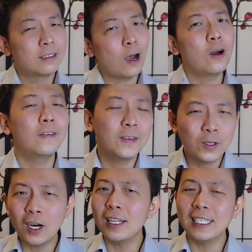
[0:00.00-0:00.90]
So if you
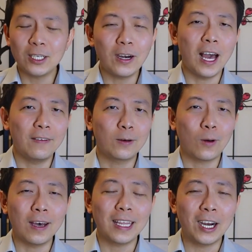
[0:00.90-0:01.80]
currently don't have a
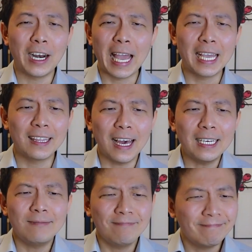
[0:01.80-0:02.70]
Roth IRA,
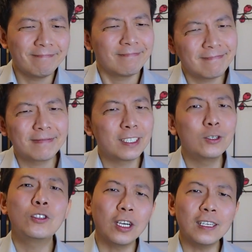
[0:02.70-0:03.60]
then
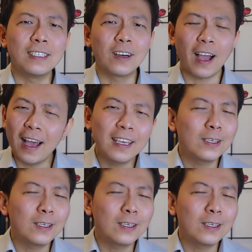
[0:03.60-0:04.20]
you should, okay?